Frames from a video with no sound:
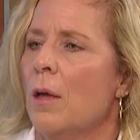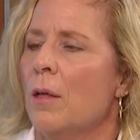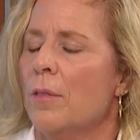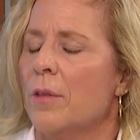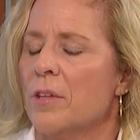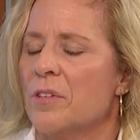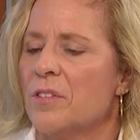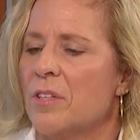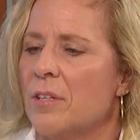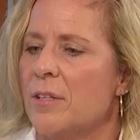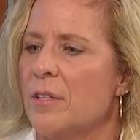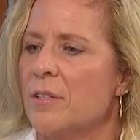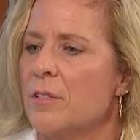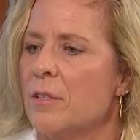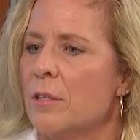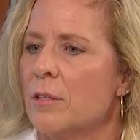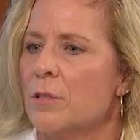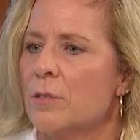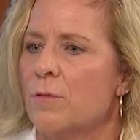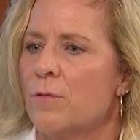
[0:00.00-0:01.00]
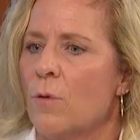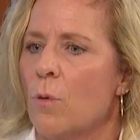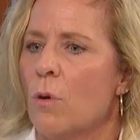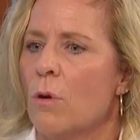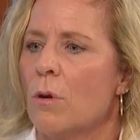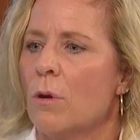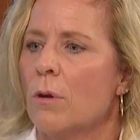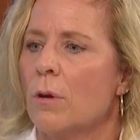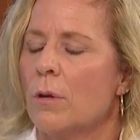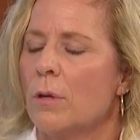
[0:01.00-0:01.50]
The statistics
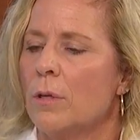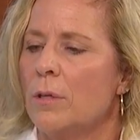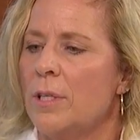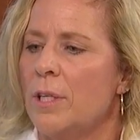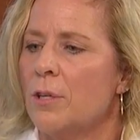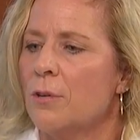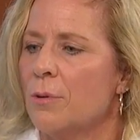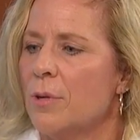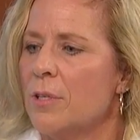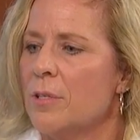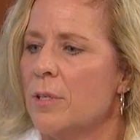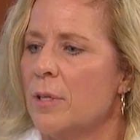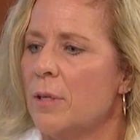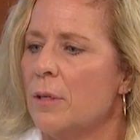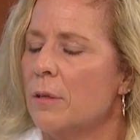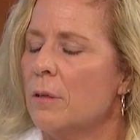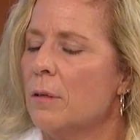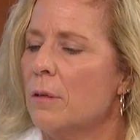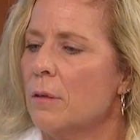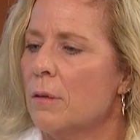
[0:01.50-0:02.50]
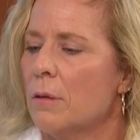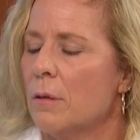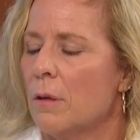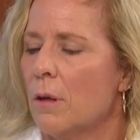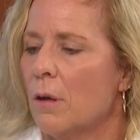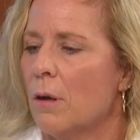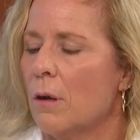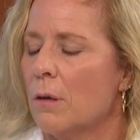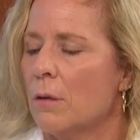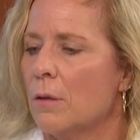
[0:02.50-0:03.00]
for decreasing
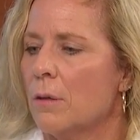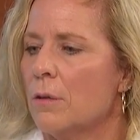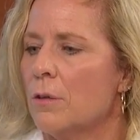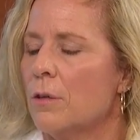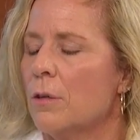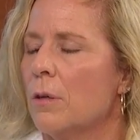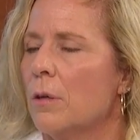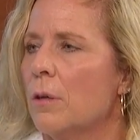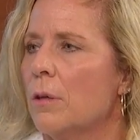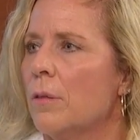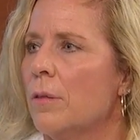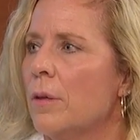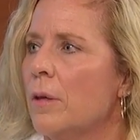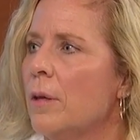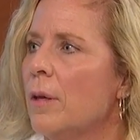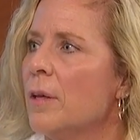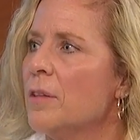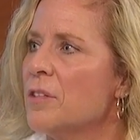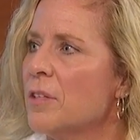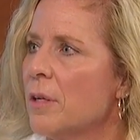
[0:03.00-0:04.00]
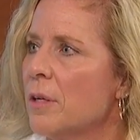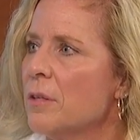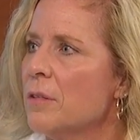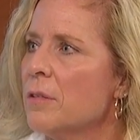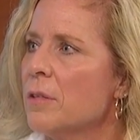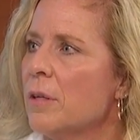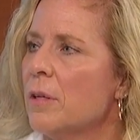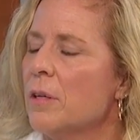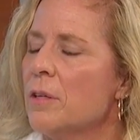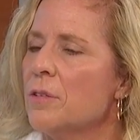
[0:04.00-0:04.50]
the
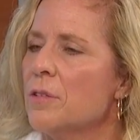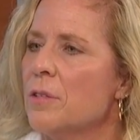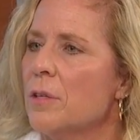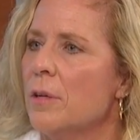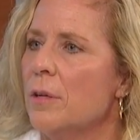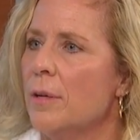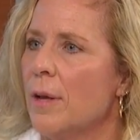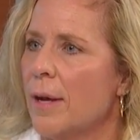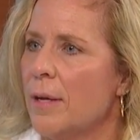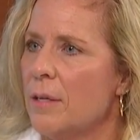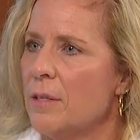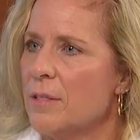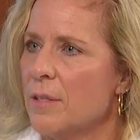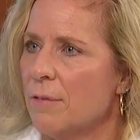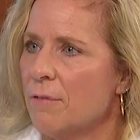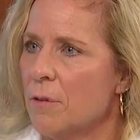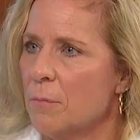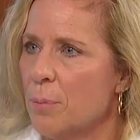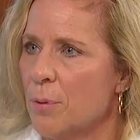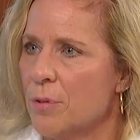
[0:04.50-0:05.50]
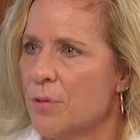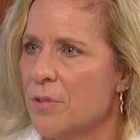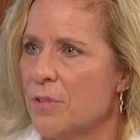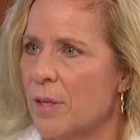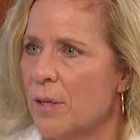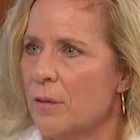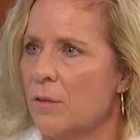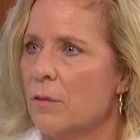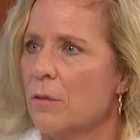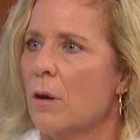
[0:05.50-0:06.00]
incidence hmm. is
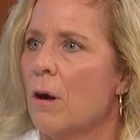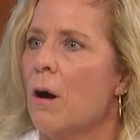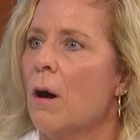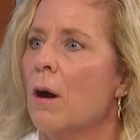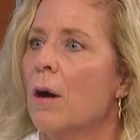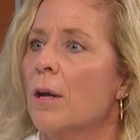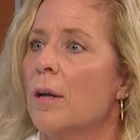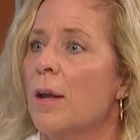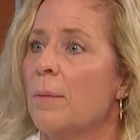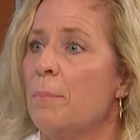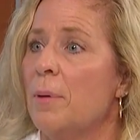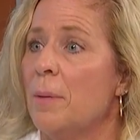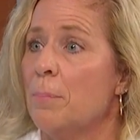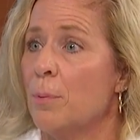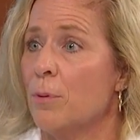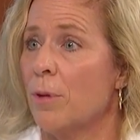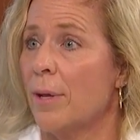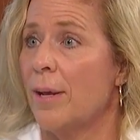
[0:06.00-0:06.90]
97% wow. on people